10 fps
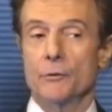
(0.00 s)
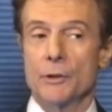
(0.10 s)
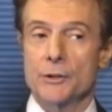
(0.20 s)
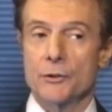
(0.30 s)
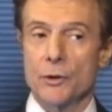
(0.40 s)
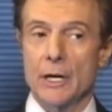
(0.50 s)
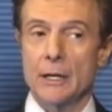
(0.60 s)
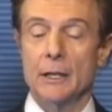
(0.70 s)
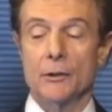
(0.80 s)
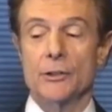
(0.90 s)
the risk
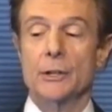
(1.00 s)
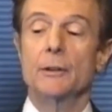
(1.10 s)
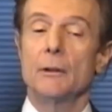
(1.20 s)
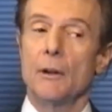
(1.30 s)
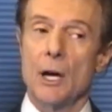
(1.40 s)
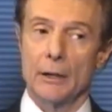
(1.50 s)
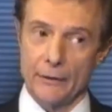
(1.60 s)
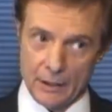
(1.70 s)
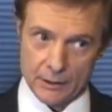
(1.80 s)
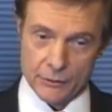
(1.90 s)
trade. It could signal a lot of
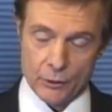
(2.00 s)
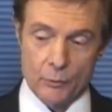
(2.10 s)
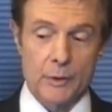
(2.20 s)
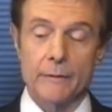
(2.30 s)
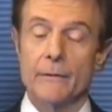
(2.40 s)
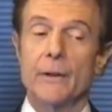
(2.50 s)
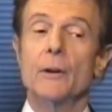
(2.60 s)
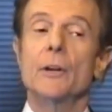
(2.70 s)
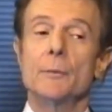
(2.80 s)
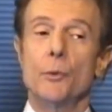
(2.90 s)
things. So it could be a
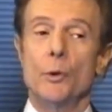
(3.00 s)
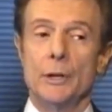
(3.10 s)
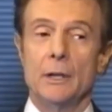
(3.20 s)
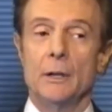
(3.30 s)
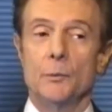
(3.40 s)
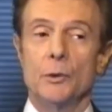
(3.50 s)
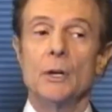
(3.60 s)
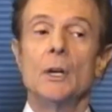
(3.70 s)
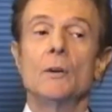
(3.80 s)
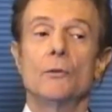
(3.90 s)
very important number
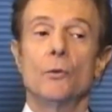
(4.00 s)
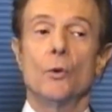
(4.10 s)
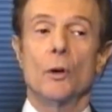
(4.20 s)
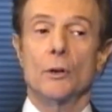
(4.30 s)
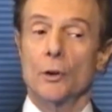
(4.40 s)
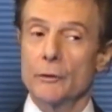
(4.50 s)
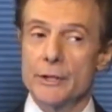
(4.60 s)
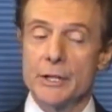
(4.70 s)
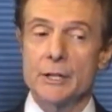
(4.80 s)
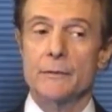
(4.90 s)
for
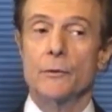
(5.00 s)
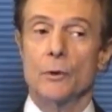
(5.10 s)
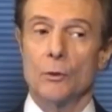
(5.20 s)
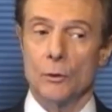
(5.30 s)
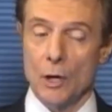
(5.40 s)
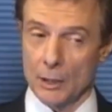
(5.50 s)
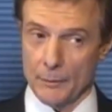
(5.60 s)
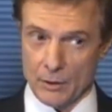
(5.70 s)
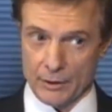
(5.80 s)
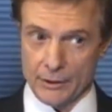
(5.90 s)
currencies and for a whole lot of
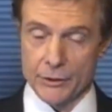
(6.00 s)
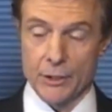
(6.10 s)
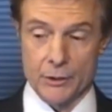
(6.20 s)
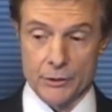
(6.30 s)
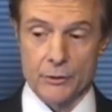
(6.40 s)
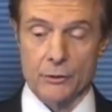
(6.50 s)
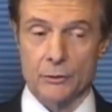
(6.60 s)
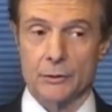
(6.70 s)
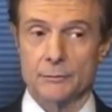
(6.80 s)
markets, not just gold.